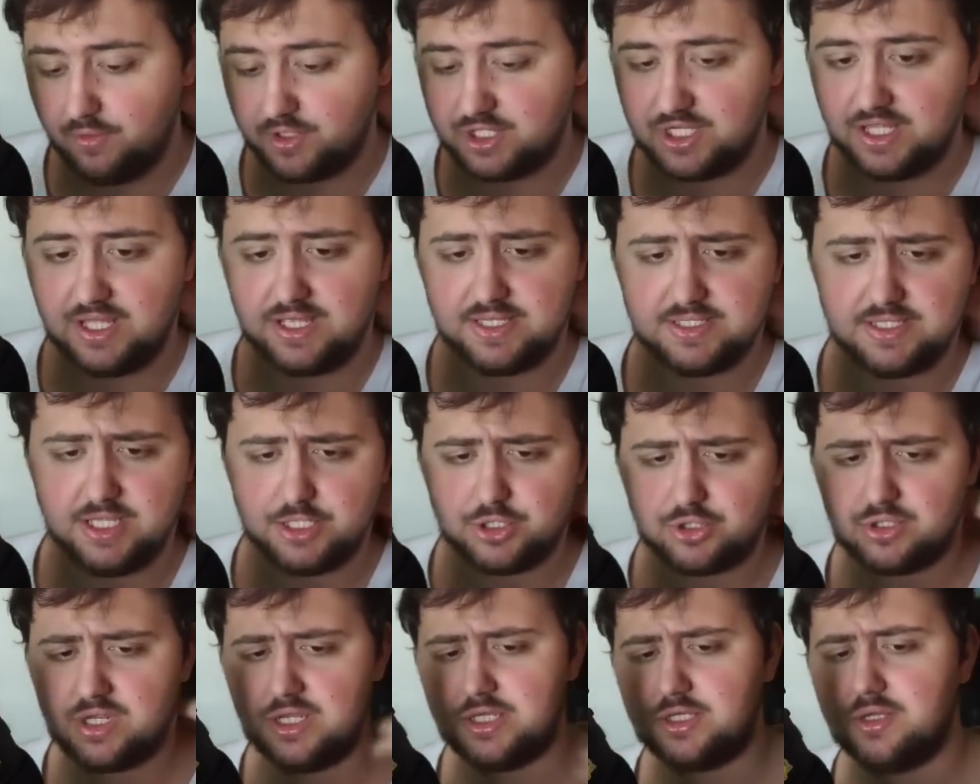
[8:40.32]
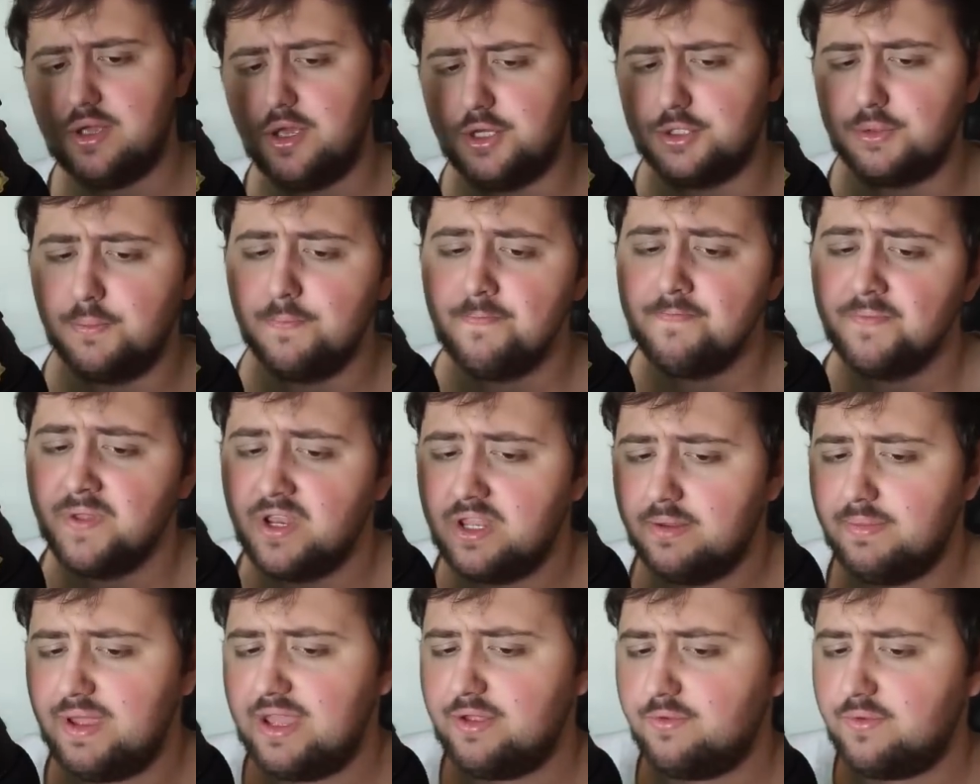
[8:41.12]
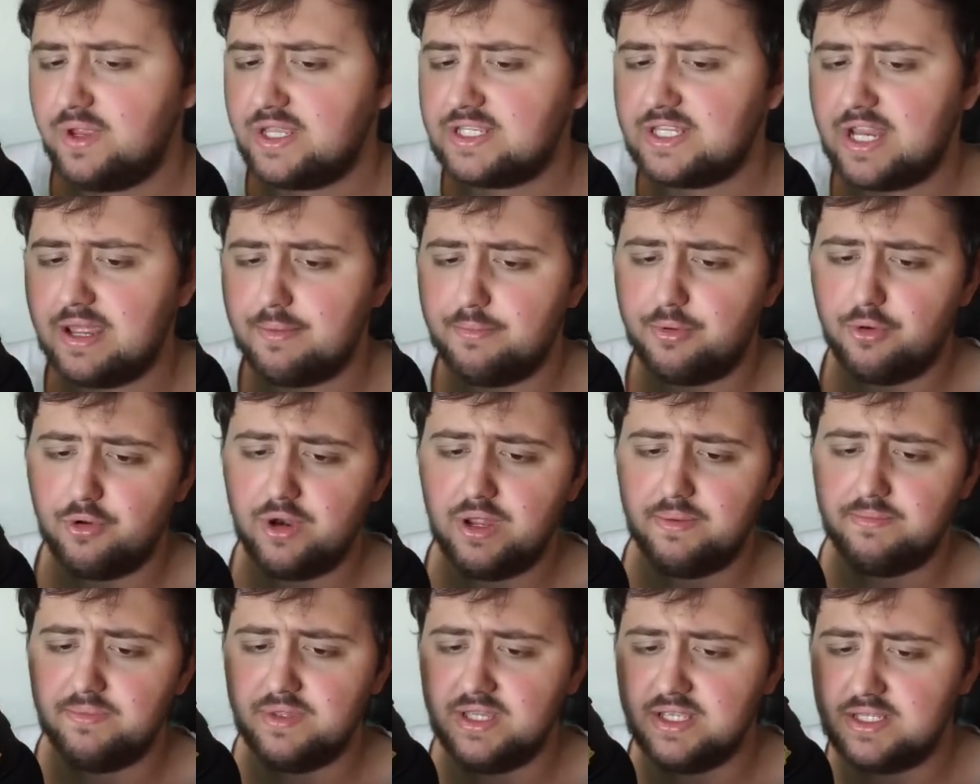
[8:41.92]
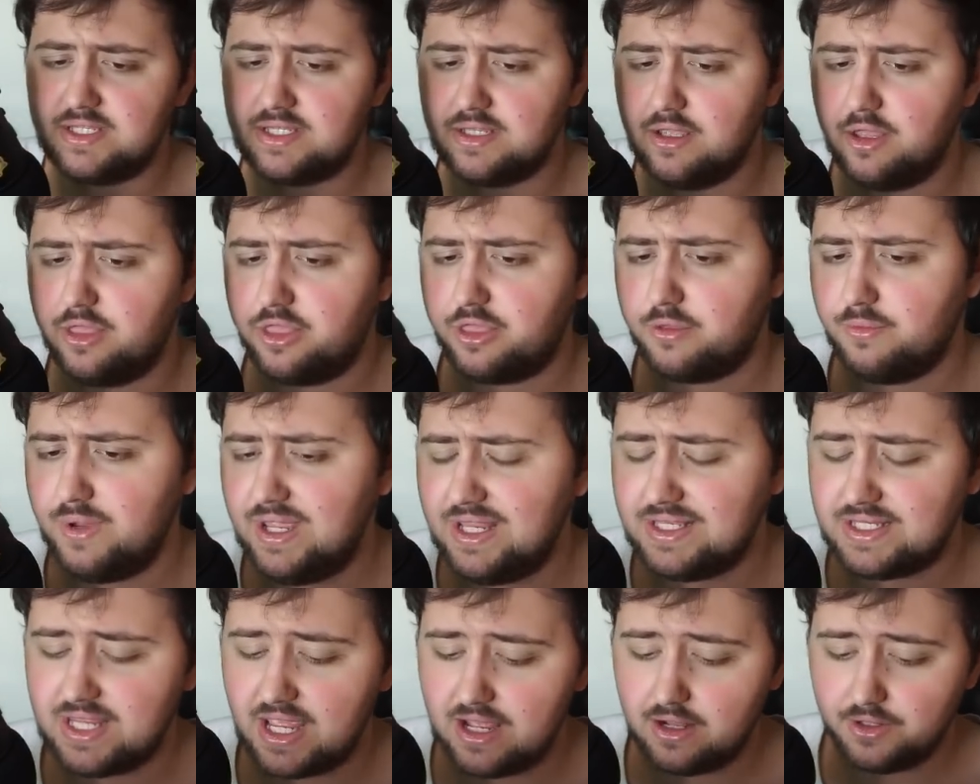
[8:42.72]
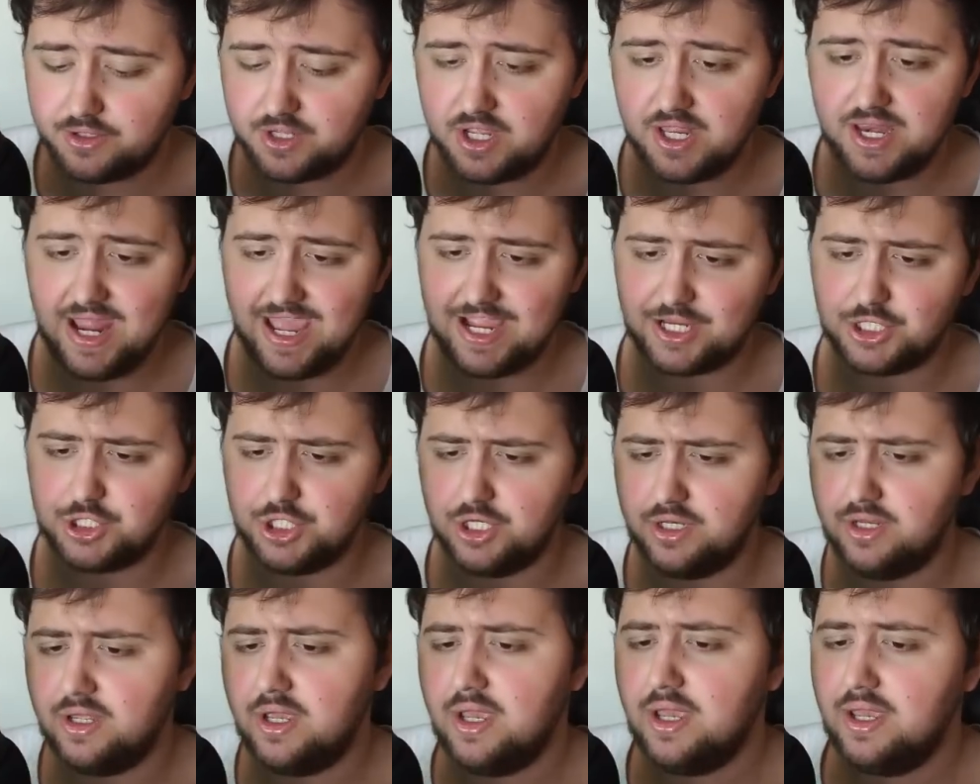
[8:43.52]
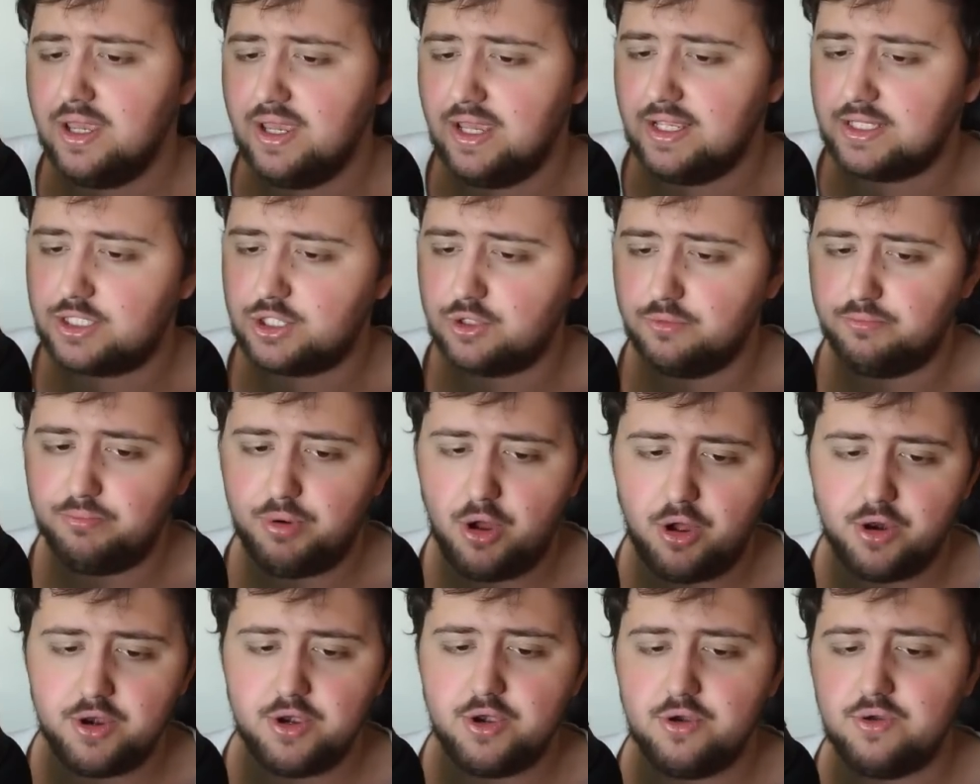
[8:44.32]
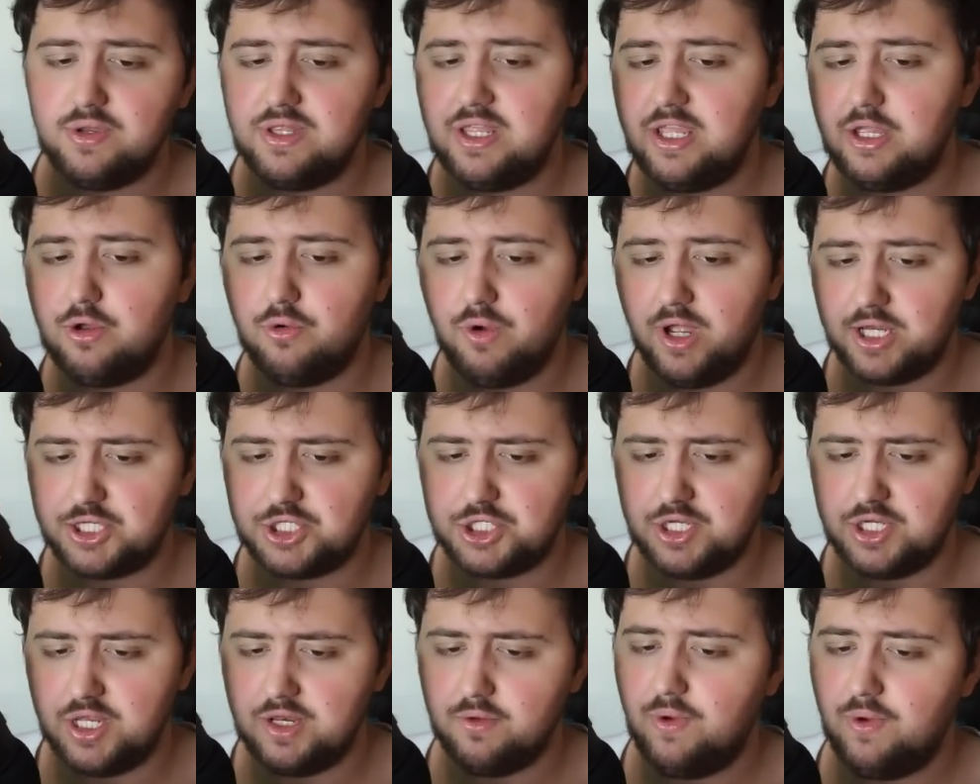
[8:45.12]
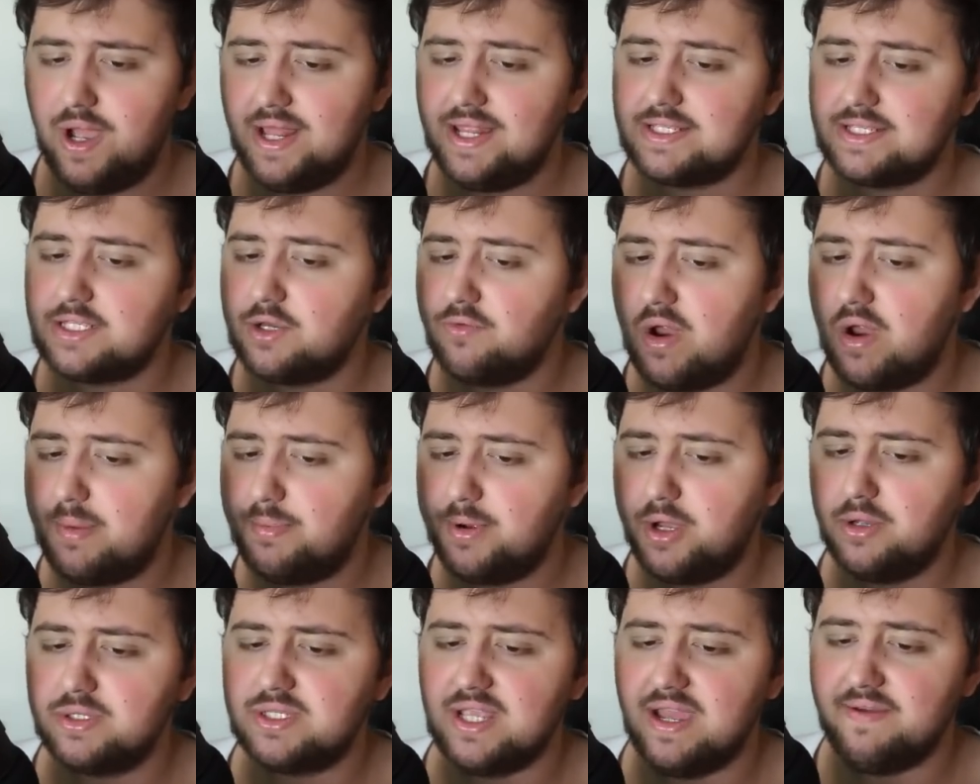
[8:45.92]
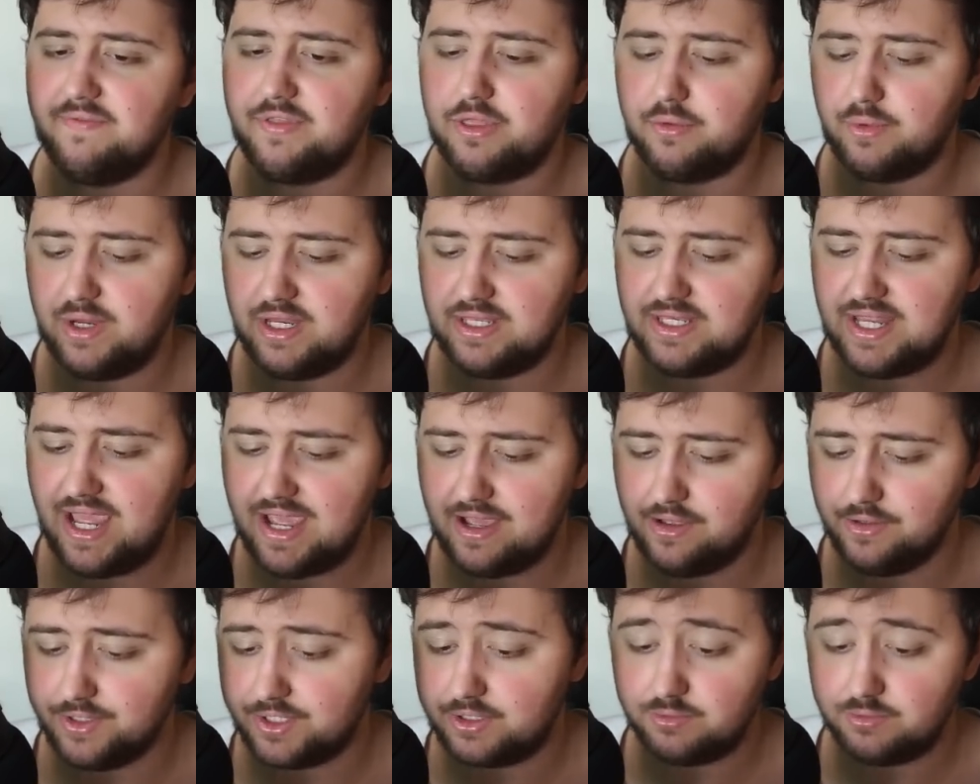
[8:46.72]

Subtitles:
I think is interesting. So, the main reason I brought up this three-tailed connection is to ponder the question, why does Terrapagos have three tails?